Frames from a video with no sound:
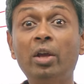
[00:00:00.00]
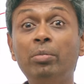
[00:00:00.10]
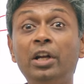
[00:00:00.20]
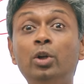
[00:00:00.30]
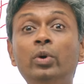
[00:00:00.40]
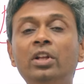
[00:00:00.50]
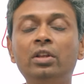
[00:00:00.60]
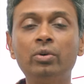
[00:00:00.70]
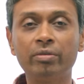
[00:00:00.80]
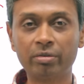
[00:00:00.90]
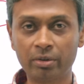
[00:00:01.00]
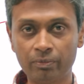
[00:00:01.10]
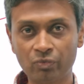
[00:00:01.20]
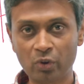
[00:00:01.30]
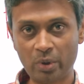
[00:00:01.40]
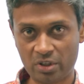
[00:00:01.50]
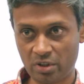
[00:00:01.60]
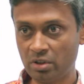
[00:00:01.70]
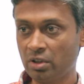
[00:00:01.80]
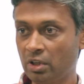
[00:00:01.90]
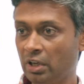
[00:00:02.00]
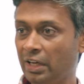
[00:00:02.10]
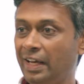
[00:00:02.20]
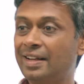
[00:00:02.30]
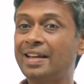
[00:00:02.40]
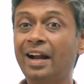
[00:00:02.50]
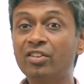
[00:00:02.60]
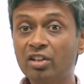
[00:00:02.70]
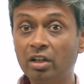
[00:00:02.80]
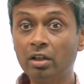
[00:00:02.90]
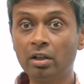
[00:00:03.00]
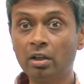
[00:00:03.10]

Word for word: I be doing this question gets answered,